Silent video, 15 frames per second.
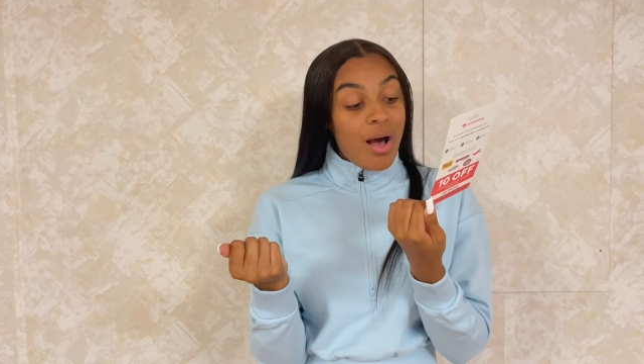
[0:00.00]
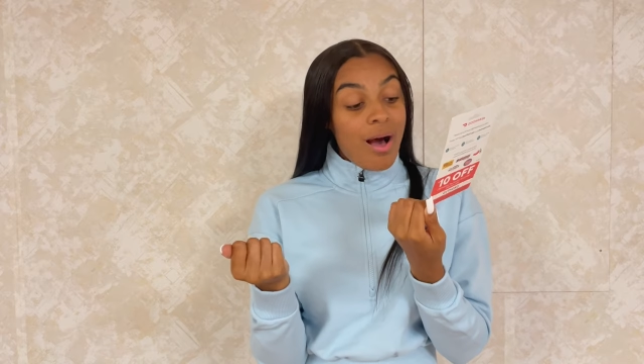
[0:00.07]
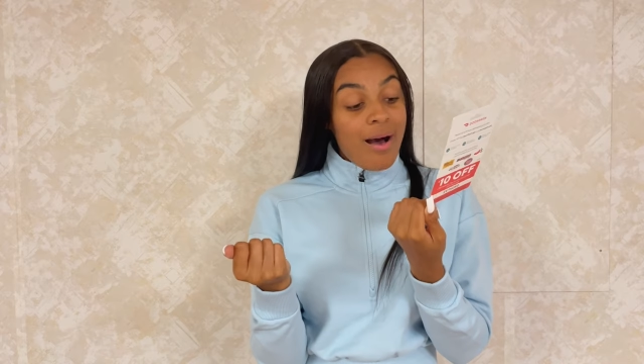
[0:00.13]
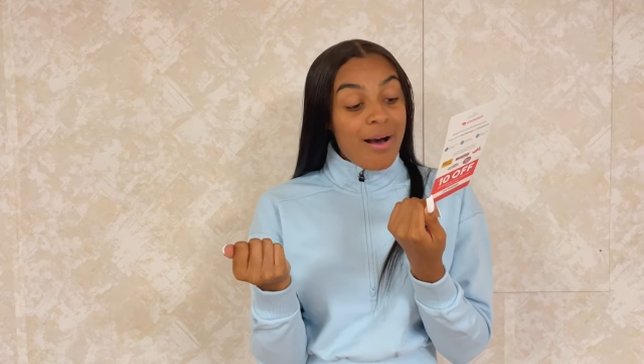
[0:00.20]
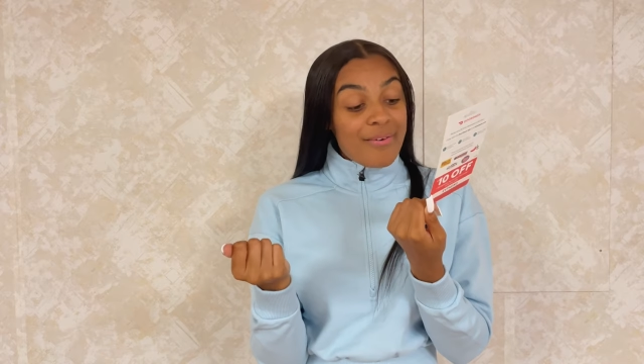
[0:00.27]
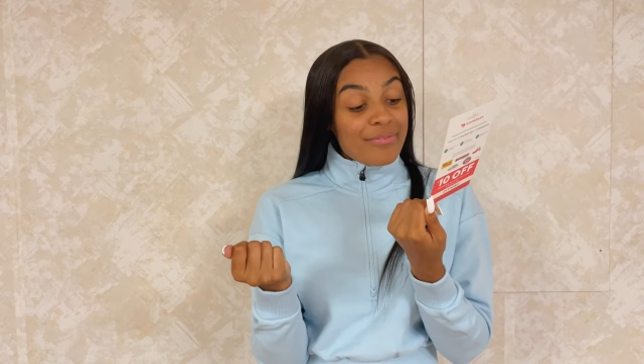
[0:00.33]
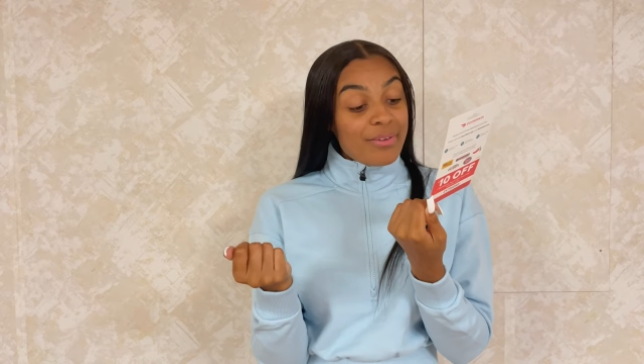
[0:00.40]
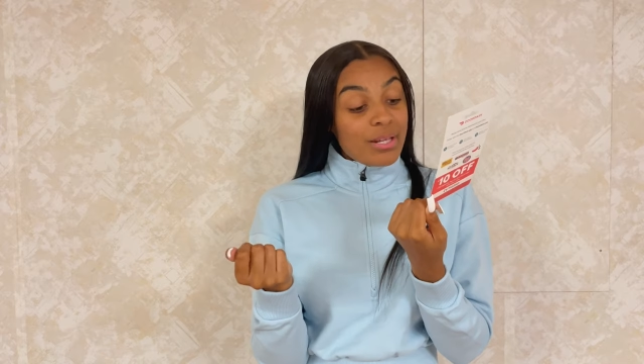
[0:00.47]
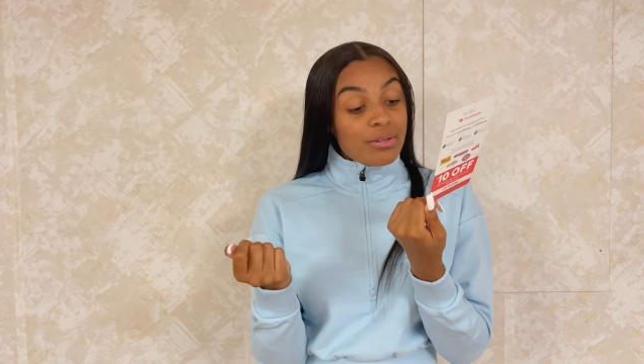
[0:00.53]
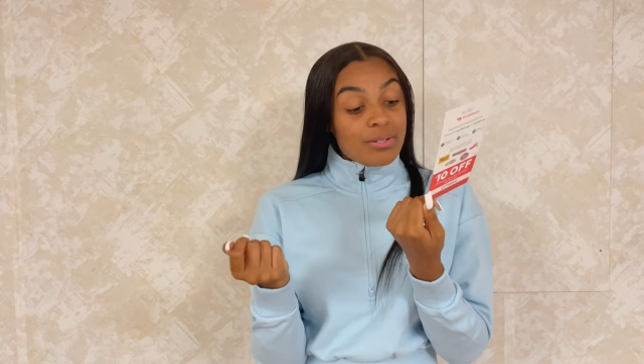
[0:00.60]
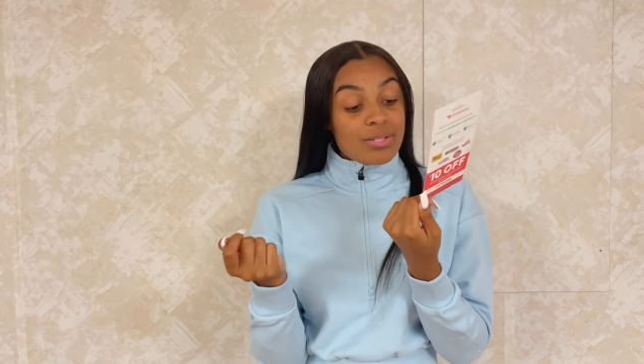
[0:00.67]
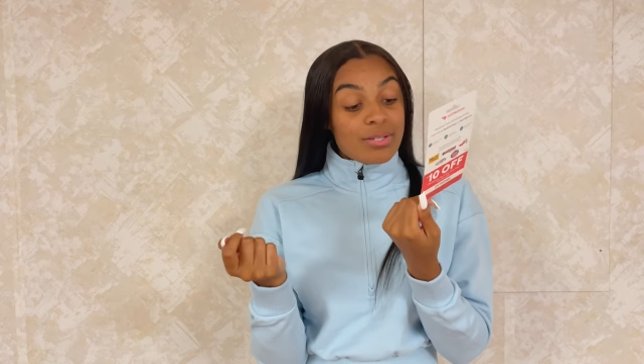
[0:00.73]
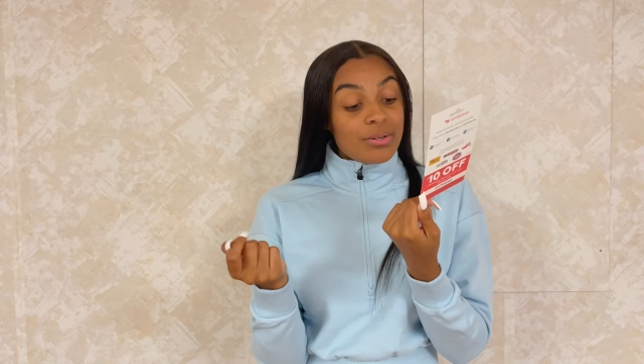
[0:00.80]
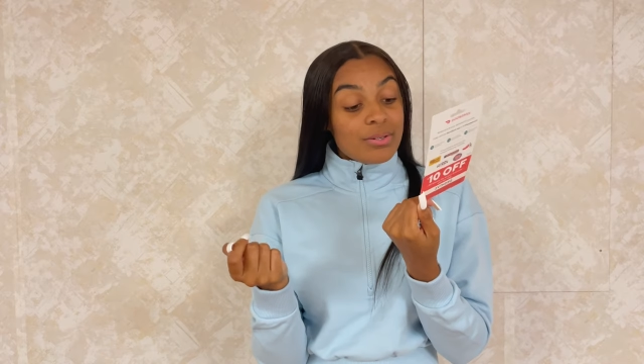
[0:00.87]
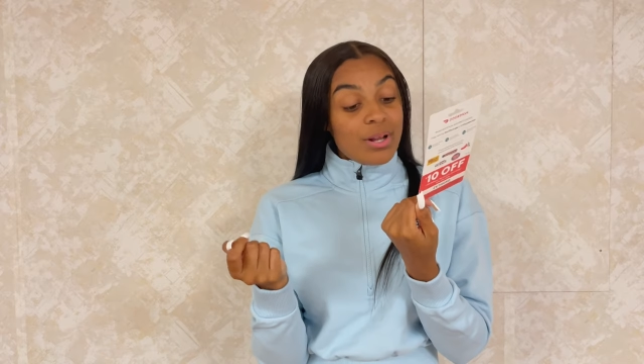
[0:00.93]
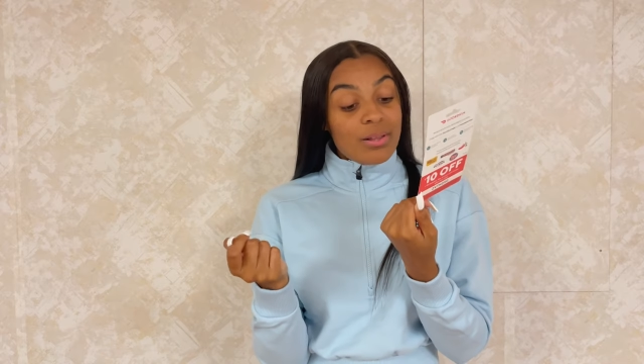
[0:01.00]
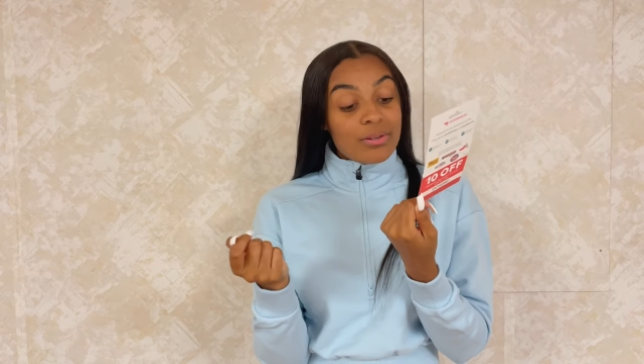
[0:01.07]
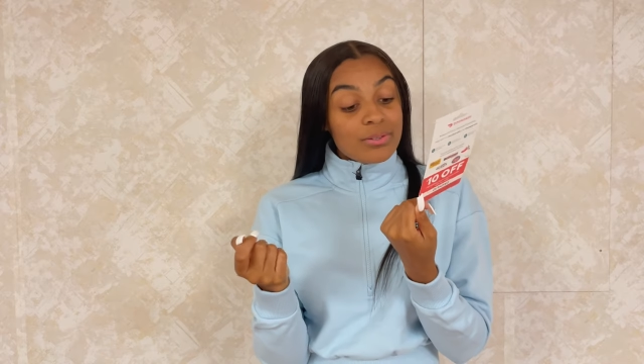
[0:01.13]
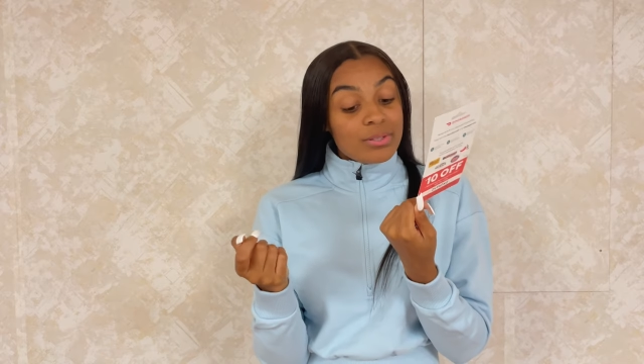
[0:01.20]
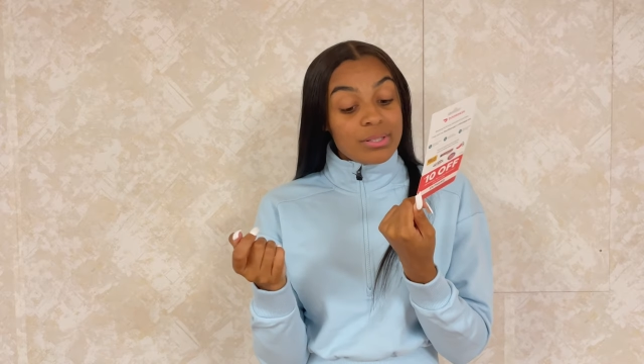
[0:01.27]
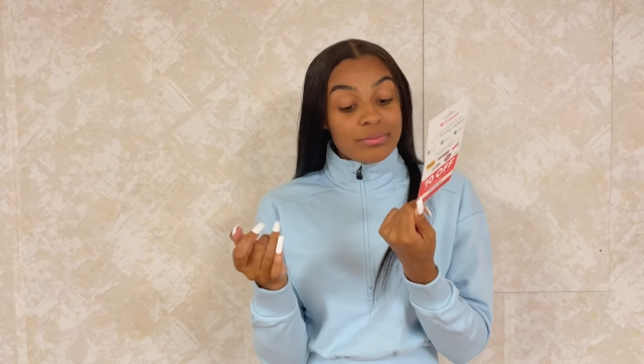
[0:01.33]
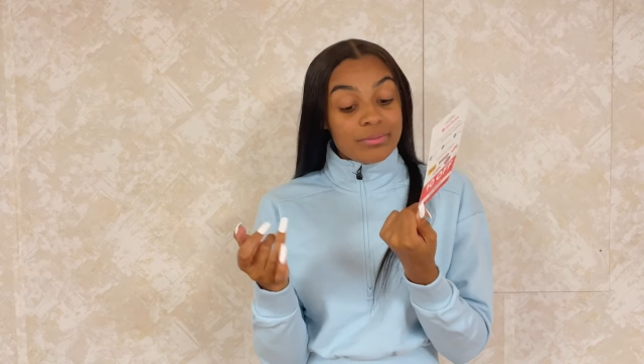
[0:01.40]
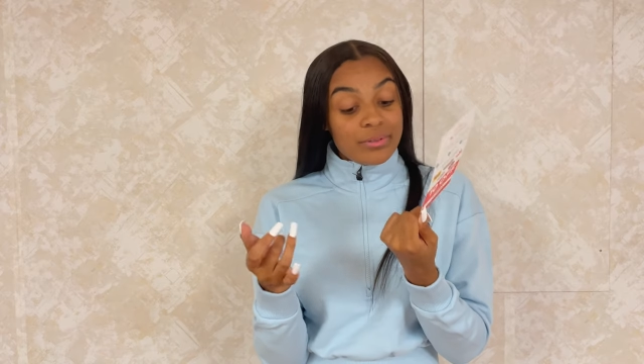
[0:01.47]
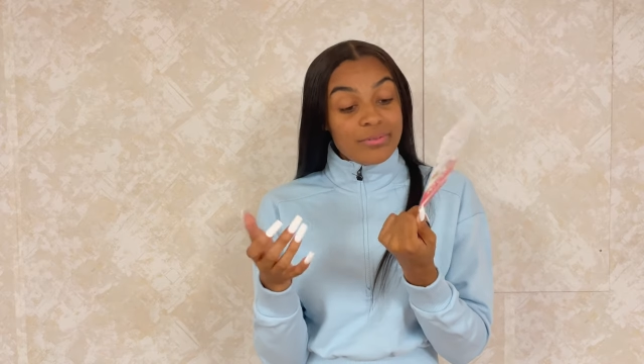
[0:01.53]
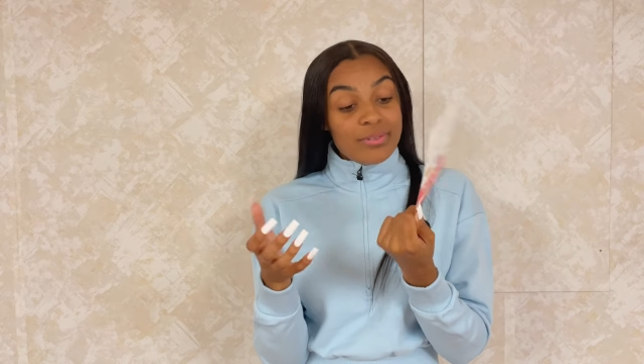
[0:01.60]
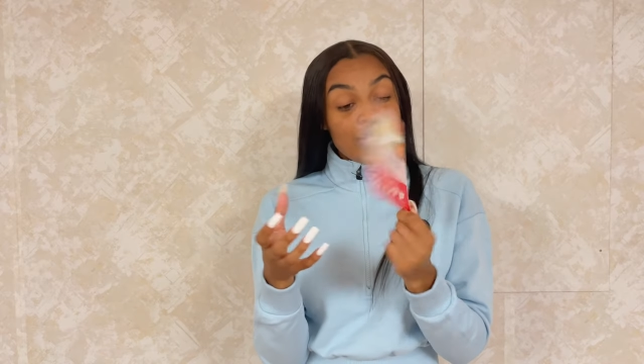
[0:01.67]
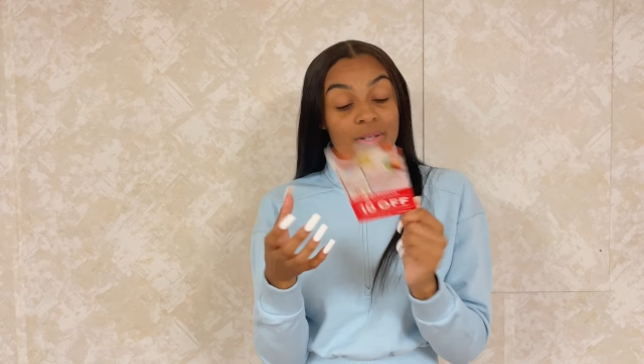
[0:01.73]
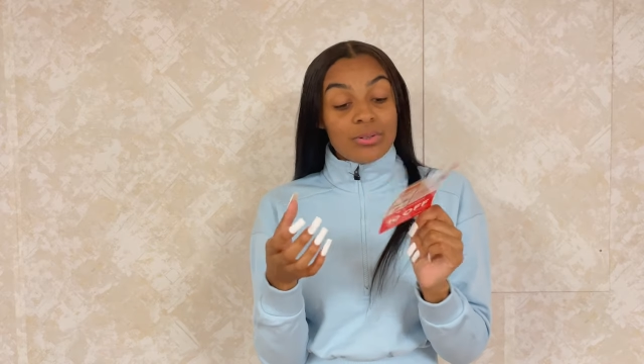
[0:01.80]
off and a $0 delivery fee